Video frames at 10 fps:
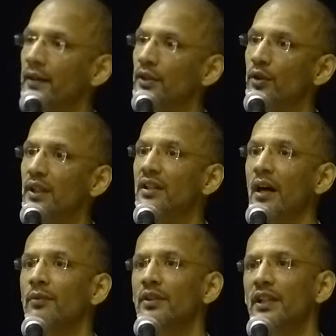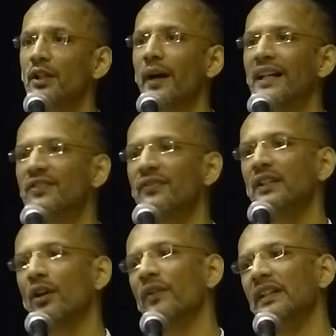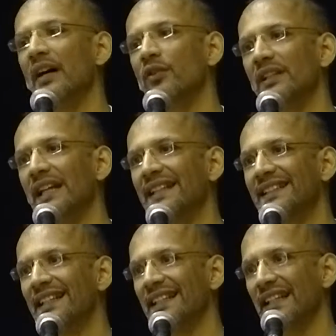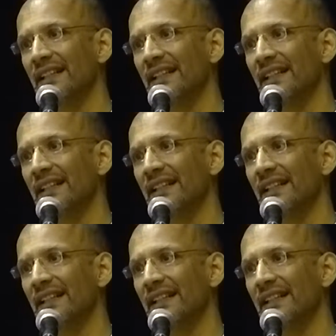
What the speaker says: You can come to the US with or without the SAT,